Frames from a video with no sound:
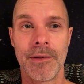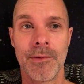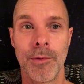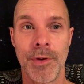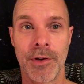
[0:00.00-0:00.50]

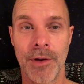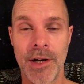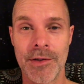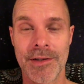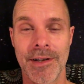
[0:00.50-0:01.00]
will be
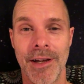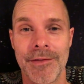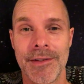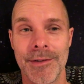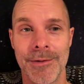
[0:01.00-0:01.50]
courageous enough
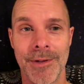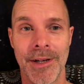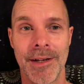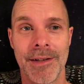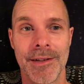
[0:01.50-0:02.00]

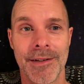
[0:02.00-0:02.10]
to